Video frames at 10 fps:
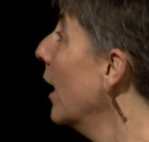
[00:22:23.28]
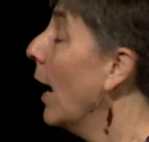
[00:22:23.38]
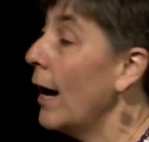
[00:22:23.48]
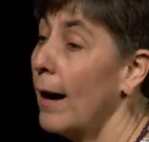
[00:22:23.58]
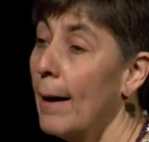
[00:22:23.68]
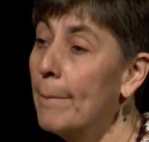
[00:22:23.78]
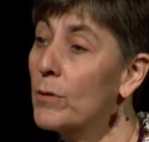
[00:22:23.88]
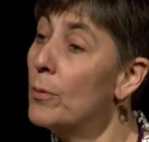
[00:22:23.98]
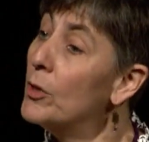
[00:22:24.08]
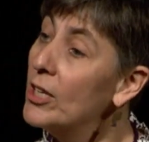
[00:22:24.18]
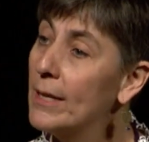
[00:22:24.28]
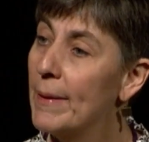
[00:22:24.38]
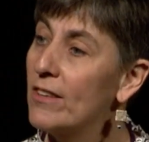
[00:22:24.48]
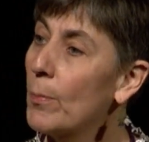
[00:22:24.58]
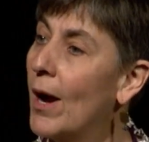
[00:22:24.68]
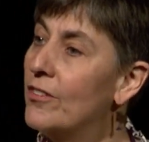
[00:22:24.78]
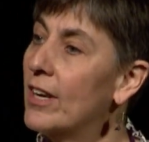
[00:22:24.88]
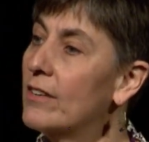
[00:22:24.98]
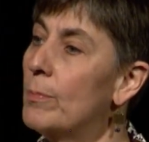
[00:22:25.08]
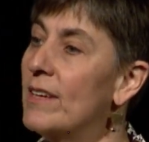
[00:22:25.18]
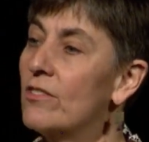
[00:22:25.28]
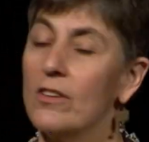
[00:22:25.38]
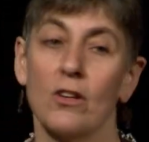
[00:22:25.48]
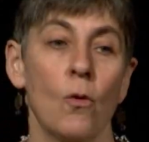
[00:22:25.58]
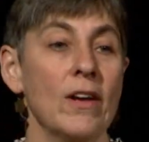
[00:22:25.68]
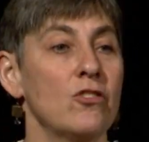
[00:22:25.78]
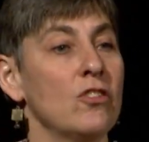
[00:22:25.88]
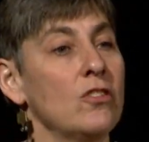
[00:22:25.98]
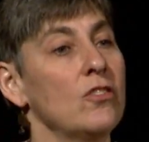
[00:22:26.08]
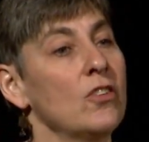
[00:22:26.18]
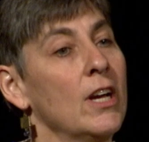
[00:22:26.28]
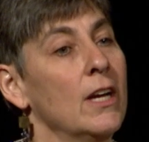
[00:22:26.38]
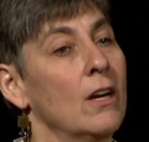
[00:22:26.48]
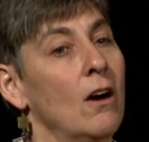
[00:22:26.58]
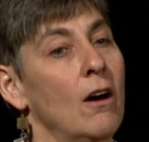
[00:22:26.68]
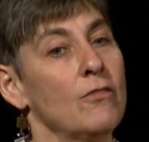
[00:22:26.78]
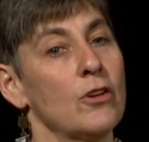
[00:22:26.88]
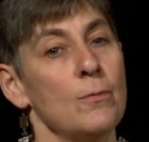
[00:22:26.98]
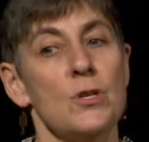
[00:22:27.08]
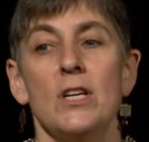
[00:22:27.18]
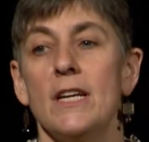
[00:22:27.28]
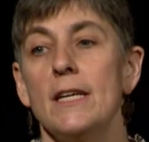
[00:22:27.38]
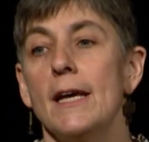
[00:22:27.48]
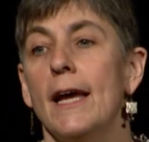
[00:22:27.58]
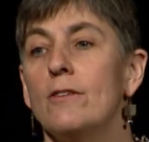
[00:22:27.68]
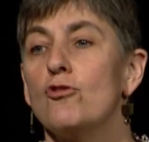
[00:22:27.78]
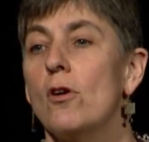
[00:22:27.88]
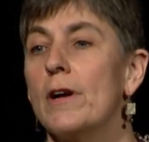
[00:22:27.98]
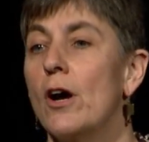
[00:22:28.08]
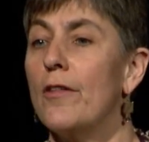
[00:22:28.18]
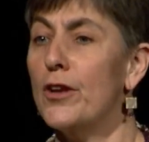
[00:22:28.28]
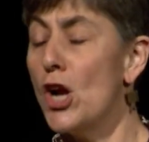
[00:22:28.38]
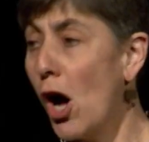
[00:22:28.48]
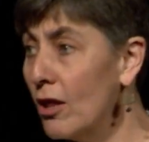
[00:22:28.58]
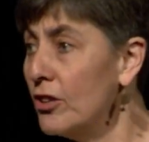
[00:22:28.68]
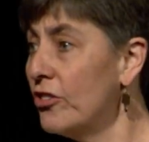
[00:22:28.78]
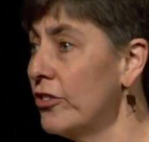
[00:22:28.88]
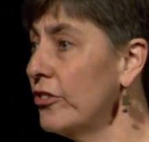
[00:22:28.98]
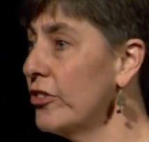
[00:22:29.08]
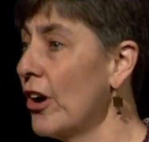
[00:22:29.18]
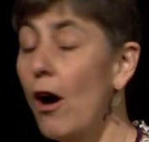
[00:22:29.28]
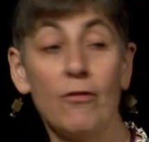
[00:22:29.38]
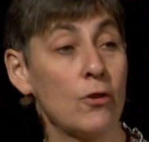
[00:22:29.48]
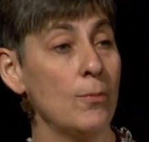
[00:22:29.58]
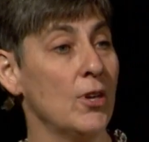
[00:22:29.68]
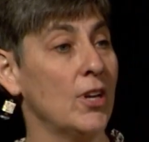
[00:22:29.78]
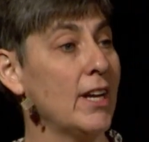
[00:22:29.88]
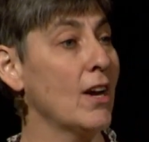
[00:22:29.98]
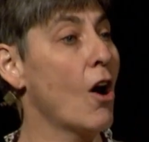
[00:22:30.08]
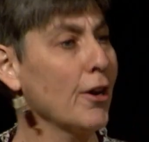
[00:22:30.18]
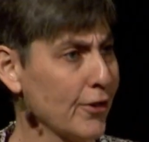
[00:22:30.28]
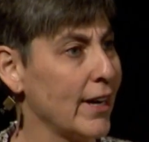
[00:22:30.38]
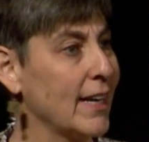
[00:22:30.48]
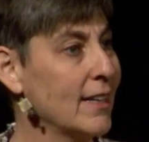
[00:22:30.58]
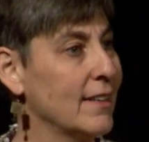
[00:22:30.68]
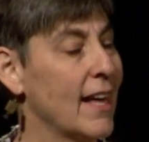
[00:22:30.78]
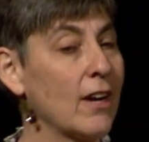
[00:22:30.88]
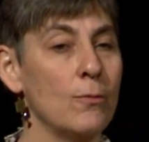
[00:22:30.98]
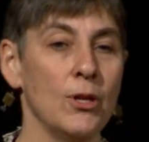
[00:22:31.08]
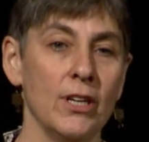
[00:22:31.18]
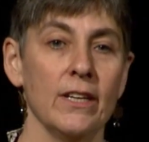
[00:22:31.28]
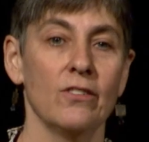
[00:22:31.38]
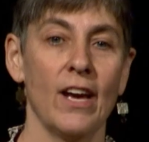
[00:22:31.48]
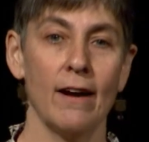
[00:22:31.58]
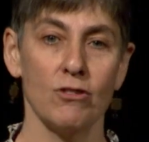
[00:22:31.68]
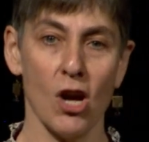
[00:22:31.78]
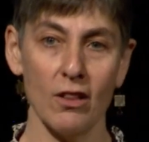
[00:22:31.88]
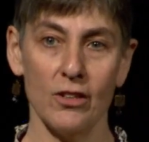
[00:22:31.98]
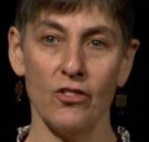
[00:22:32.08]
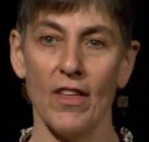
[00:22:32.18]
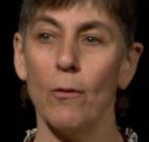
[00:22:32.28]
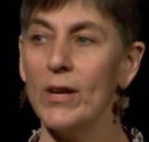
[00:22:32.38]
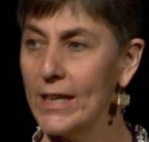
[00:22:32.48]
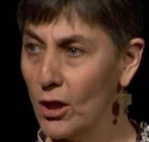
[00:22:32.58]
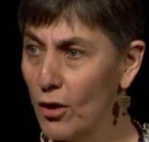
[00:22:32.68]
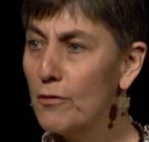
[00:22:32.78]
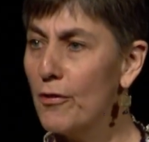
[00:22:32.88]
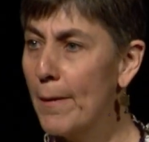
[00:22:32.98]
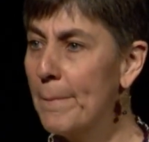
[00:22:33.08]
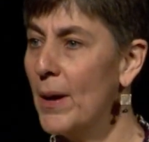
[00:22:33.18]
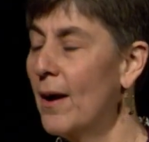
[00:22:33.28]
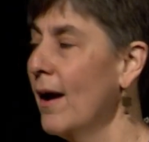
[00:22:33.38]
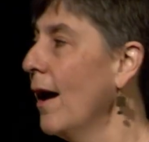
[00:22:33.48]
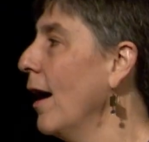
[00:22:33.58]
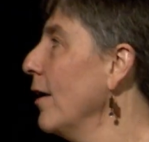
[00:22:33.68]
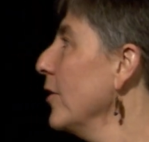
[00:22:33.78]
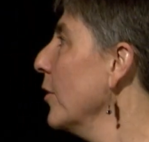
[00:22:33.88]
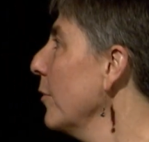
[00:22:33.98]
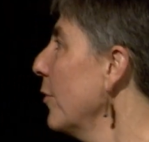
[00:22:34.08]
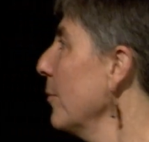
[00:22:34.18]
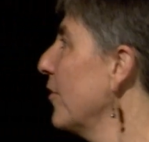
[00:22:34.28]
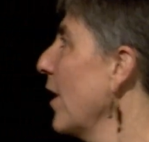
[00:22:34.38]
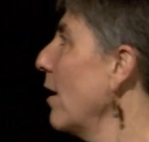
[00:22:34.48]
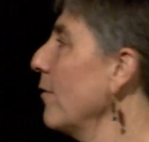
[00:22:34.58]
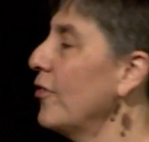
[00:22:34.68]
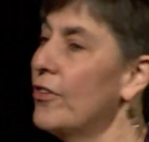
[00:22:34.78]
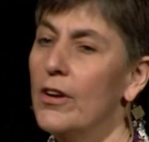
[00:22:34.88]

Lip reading: community-based projects based on the questions of the community and drawing on the knowledges of the community, honoring that communities have knowledge that we can learn from. Youth themselves